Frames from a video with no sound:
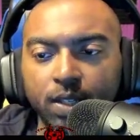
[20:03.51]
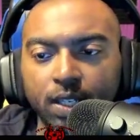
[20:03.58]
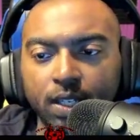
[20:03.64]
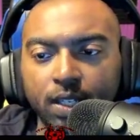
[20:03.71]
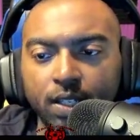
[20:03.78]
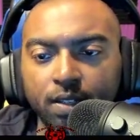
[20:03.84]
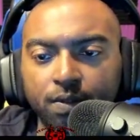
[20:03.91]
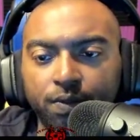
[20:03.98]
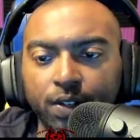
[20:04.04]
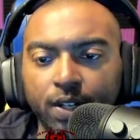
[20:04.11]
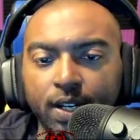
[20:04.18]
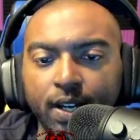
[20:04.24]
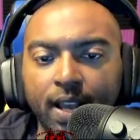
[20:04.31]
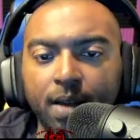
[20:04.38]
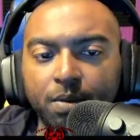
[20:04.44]
is
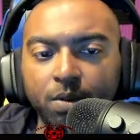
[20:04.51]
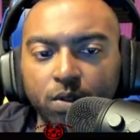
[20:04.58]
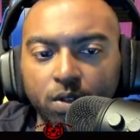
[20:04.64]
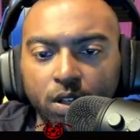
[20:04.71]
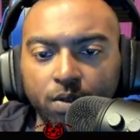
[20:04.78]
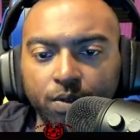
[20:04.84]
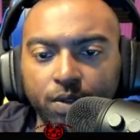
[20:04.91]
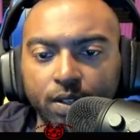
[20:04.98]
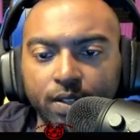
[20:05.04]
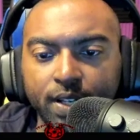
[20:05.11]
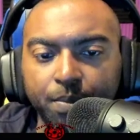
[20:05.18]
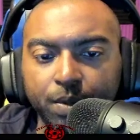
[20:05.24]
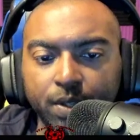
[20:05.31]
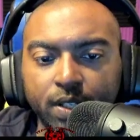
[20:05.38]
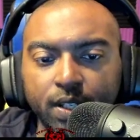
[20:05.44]
phenomenal to go with the
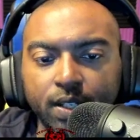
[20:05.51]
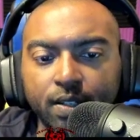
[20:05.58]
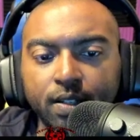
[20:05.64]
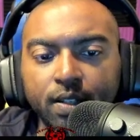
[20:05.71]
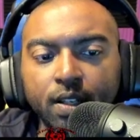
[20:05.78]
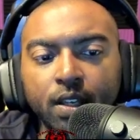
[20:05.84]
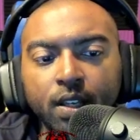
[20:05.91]
Separatist,